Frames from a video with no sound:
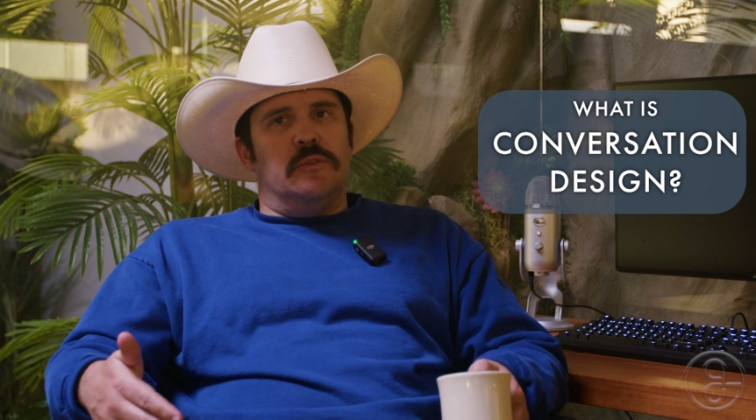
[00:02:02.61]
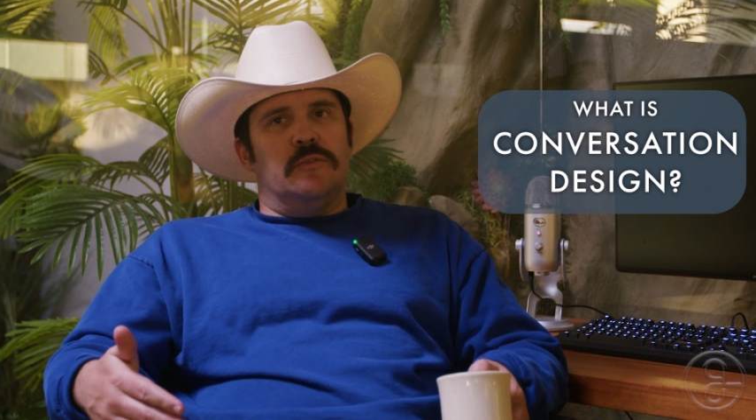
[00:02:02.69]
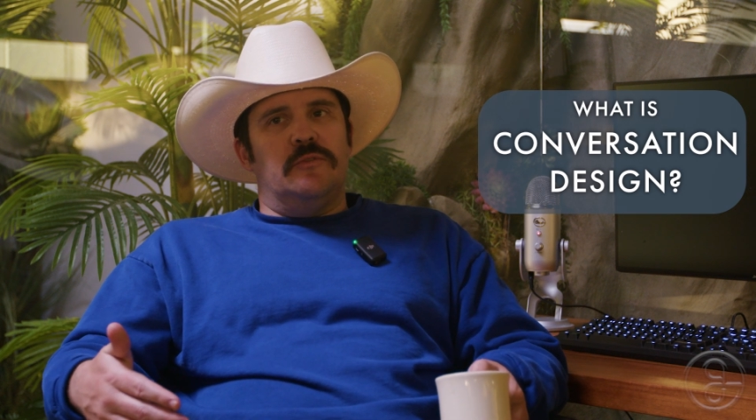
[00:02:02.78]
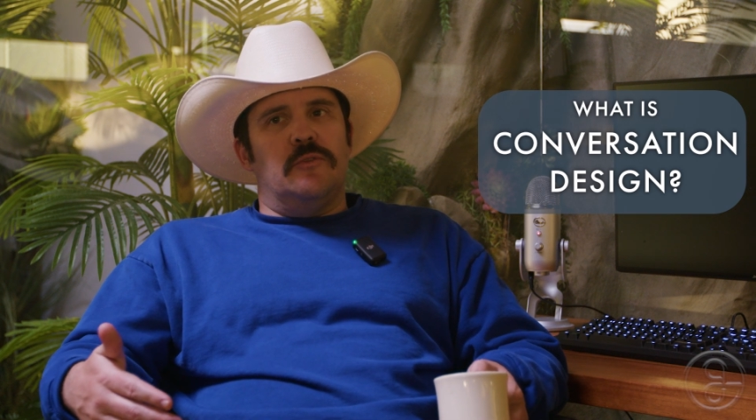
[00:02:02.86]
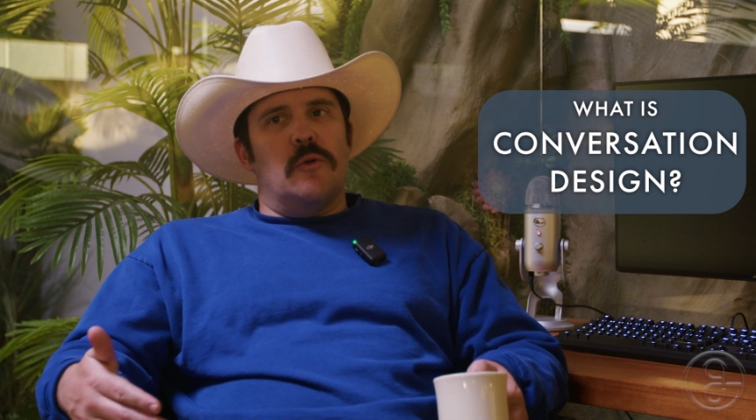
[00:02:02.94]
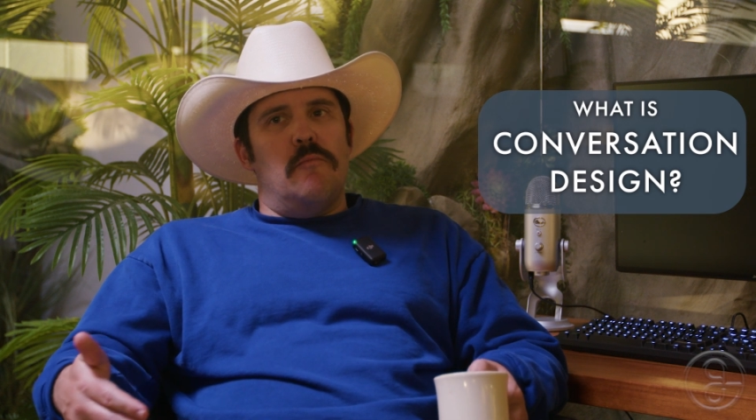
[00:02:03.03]
of
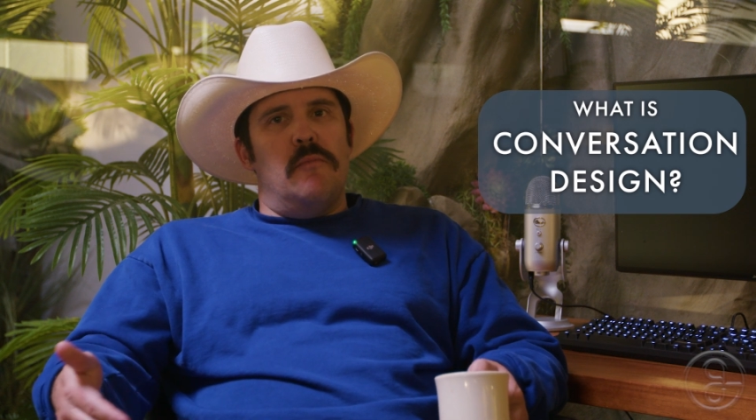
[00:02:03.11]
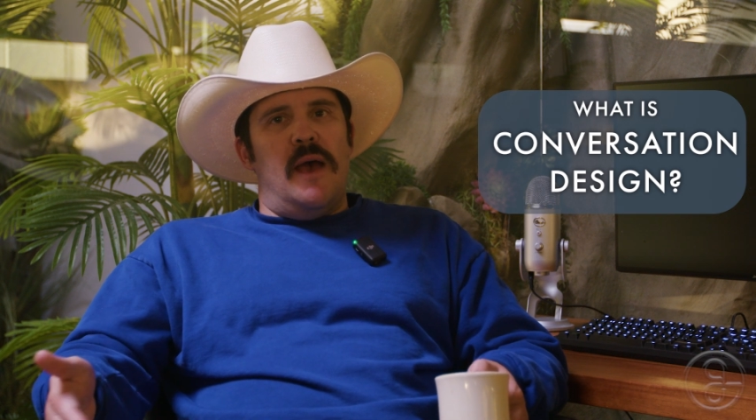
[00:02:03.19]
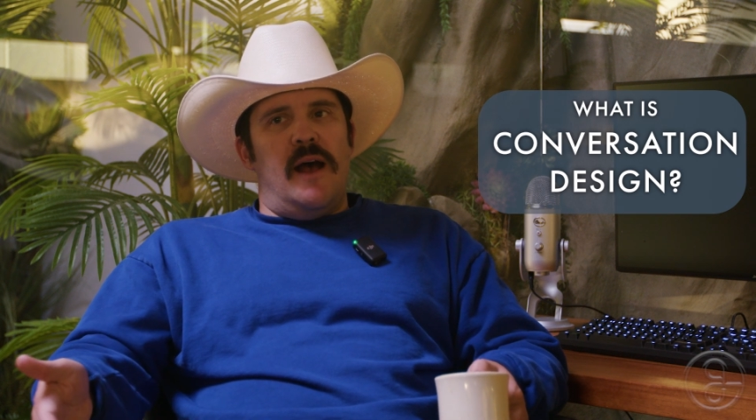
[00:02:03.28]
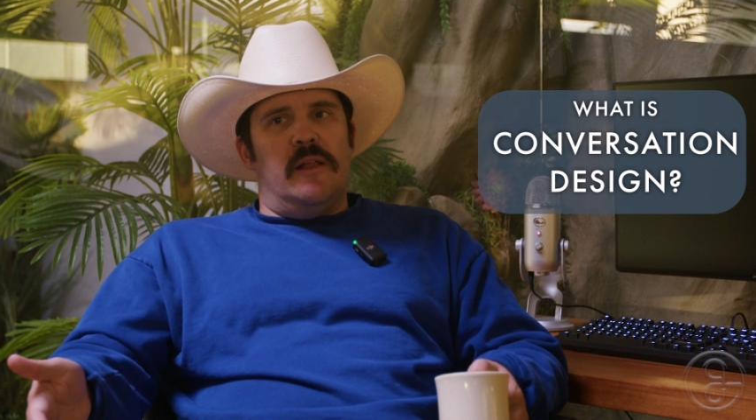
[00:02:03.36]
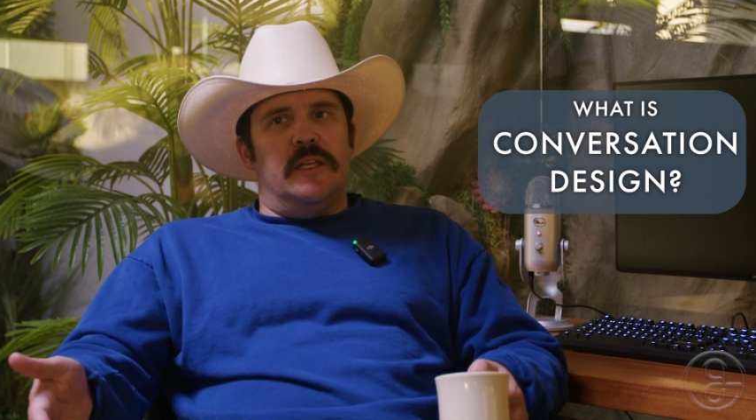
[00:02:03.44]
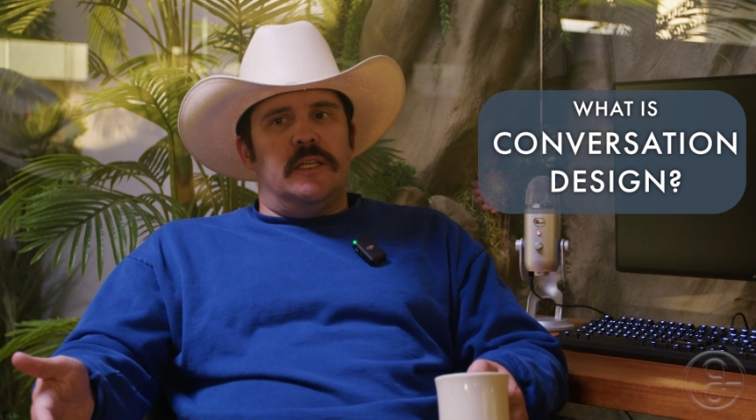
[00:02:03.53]

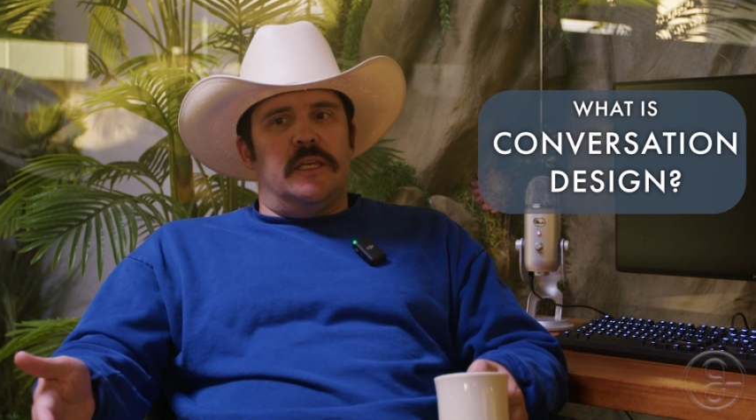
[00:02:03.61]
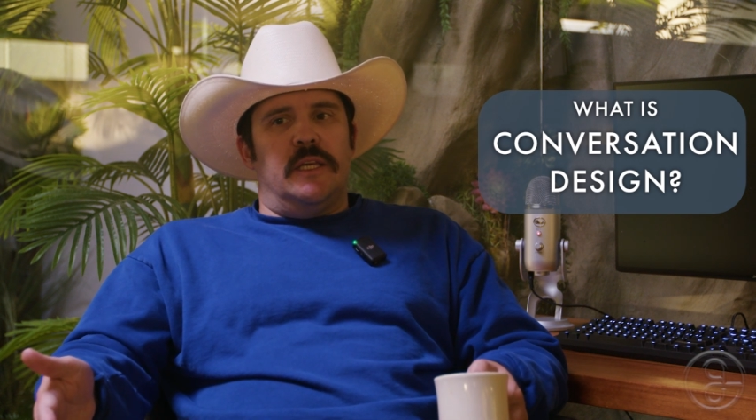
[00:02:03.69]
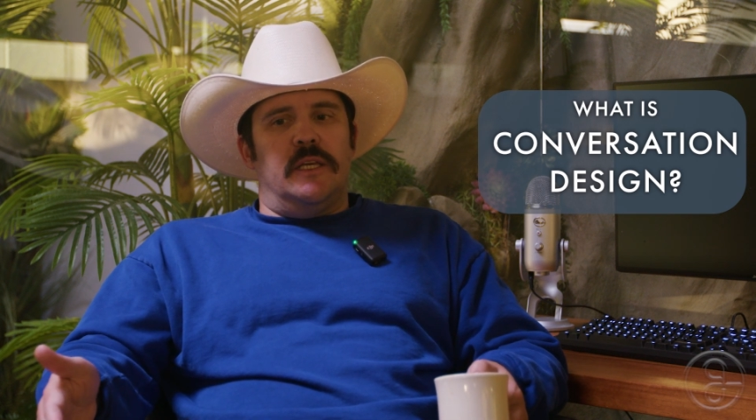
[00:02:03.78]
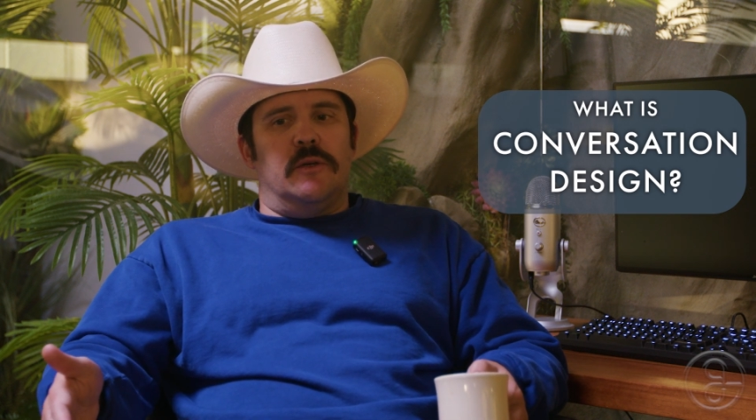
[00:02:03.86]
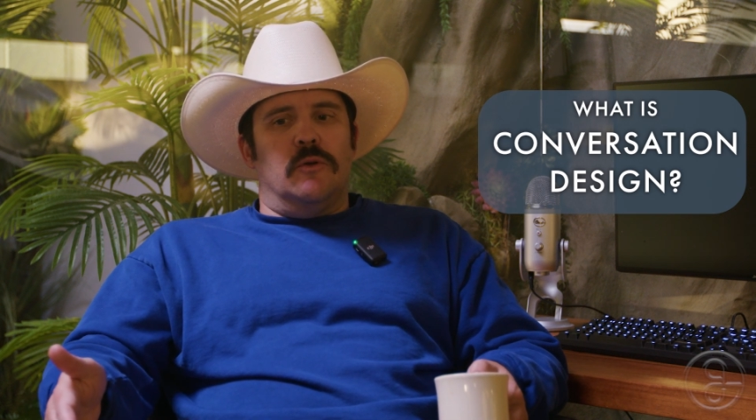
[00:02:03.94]
formality